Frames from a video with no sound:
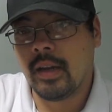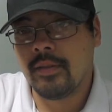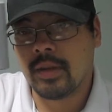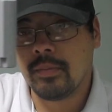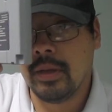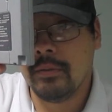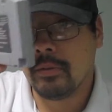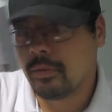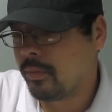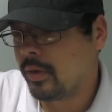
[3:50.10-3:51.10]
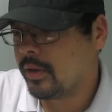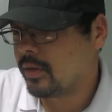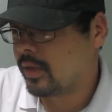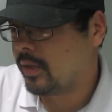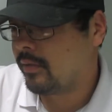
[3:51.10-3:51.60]
have a complete one with Mario
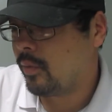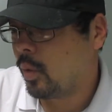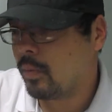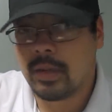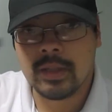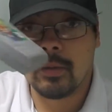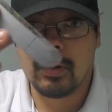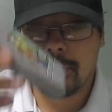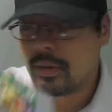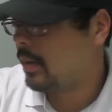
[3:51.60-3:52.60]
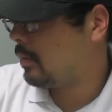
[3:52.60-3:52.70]
64. Plus I want to play